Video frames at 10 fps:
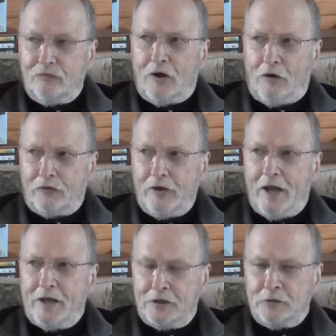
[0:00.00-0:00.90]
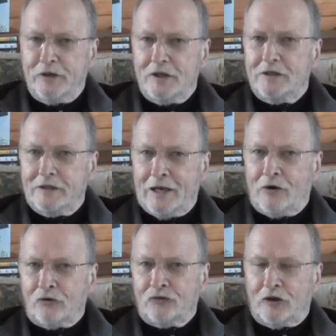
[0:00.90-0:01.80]
after the A and the B, now
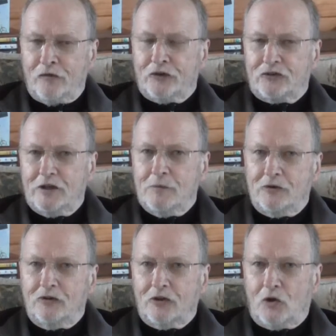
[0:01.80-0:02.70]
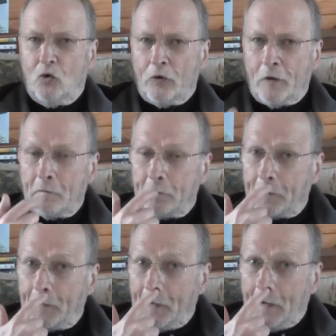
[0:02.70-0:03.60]
concentrate on the C, which is the corner.
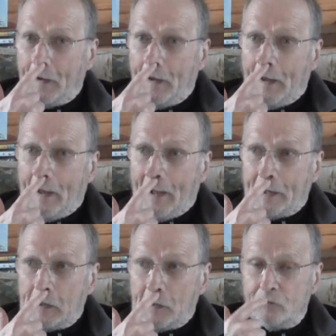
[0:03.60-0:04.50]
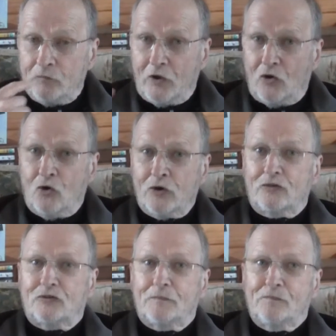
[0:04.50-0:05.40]
And the
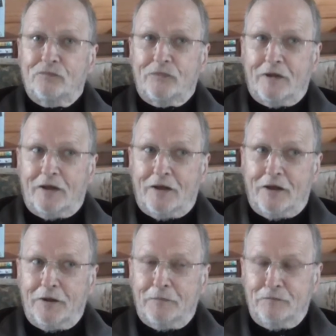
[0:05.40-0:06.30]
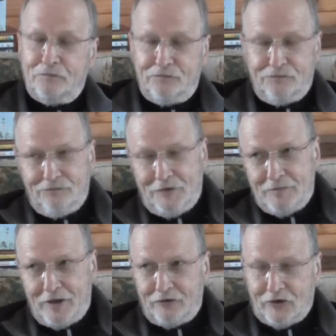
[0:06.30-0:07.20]
corners, you
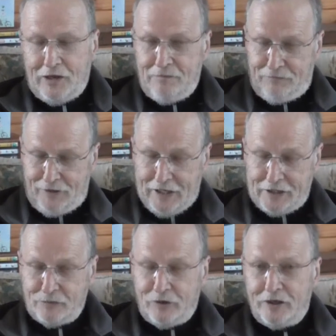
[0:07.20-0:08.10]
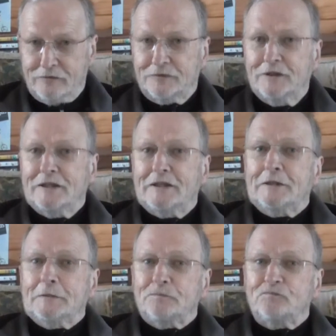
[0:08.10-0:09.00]
may say, get in the way of
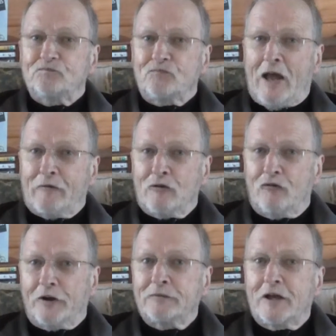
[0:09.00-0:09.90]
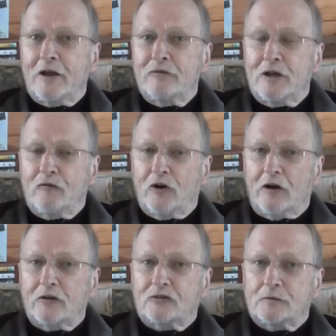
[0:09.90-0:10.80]
having fun, going really
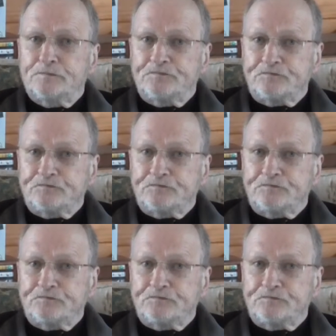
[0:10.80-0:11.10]
fast,